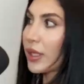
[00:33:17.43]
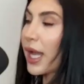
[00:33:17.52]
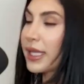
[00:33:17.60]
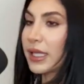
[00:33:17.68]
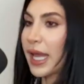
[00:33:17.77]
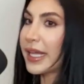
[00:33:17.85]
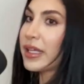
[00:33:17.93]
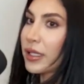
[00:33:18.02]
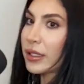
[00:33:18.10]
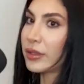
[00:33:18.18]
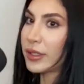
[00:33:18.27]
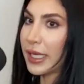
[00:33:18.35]
I like
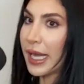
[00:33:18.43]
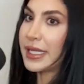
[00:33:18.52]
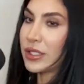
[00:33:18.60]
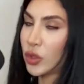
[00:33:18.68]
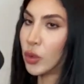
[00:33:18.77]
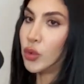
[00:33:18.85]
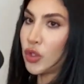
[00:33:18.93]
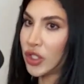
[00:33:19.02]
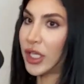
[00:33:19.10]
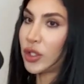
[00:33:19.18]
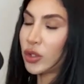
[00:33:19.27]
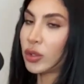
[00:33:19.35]
guys who
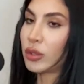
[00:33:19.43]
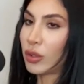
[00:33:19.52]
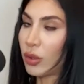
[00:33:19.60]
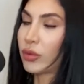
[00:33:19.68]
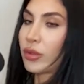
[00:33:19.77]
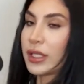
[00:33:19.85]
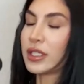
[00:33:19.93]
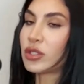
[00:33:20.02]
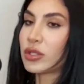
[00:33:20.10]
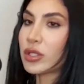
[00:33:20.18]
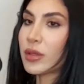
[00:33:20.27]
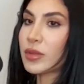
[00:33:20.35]
stick to long
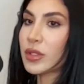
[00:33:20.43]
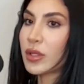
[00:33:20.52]
relationships.